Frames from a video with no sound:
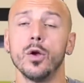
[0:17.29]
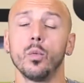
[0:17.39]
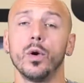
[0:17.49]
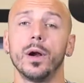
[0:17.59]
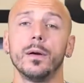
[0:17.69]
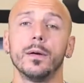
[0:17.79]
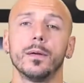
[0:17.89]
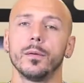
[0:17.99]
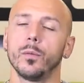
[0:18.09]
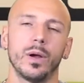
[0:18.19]
Where
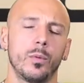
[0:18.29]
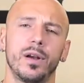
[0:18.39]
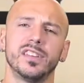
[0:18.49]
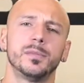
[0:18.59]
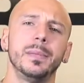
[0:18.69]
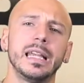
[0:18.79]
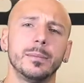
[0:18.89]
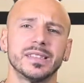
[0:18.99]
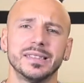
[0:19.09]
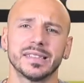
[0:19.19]
it's
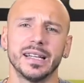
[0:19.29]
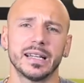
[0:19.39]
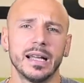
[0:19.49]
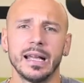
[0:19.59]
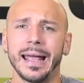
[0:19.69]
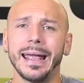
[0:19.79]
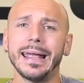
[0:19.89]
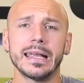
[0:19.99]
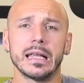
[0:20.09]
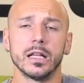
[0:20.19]
memes and it's like,
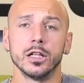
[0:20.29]
hey,